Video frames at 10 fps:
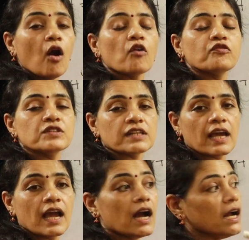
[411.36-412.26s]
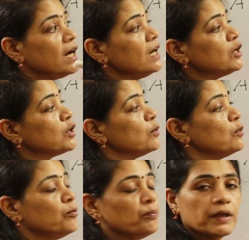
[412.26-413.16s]
of triangle
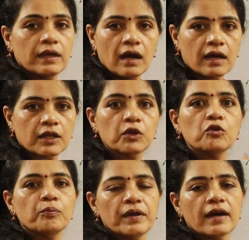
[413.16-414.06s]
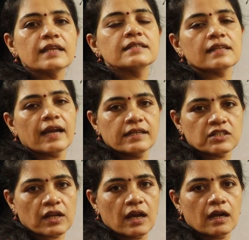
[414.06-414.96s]
QPR. QPR is a right
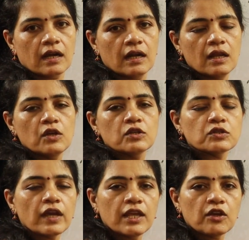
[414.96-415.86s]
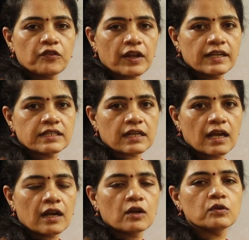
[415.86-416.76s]
triangle. So area of right
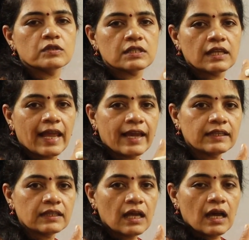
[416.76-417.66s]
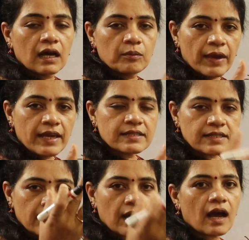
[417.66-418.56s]
triangle whose length, base
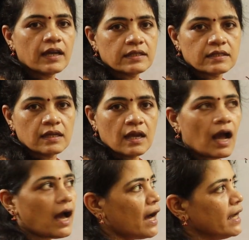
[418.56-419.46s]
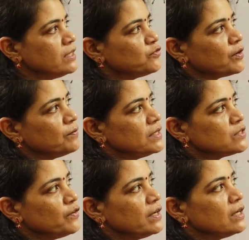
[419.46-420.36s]
and height from
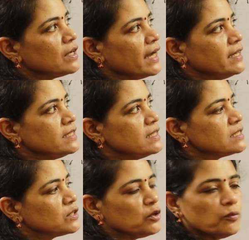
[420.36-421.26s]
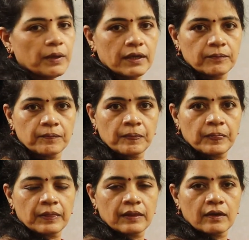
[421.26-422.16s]
this figure, height is QP
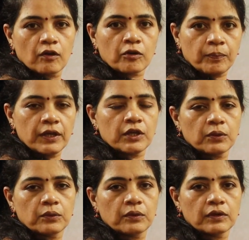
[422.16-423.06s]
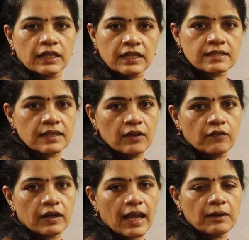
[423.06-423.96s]
or PQ, that is
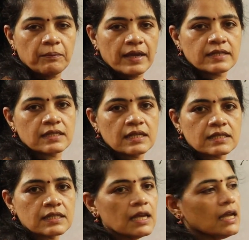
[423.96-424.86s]
given, and base is